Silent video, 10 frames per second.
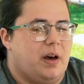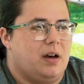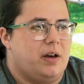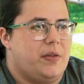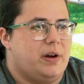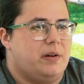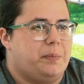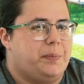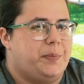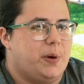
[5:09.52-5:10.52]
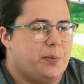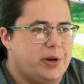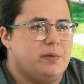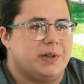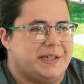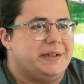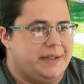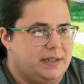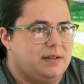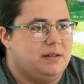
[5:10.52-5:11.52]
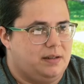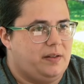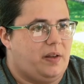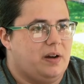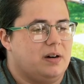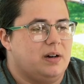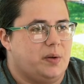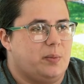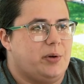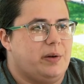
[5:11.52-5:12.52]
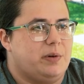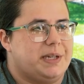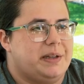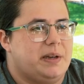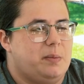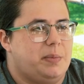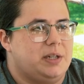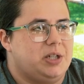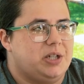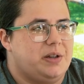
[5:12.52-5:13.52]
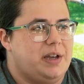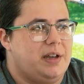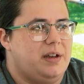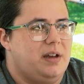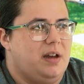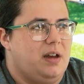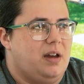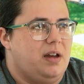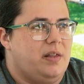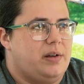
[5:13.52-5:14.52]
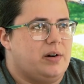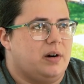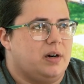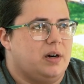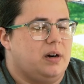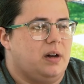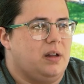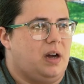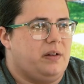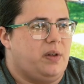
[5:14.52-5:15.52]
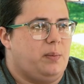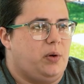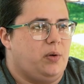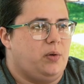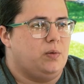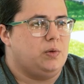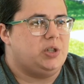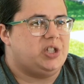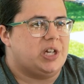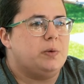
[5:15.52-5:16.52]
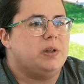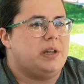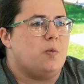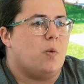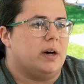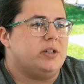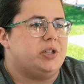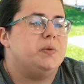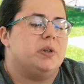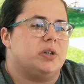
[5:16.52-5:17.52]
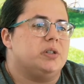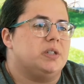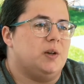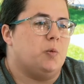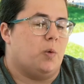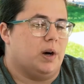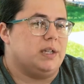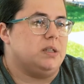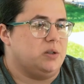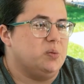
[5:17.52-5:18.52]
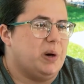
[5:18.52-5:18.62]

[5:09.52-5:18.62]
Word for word: uh, they're, they're pretty resilient. They are. They're a pretty resilient bunch. They, there are a lot of them who genuinely want to learn and want to do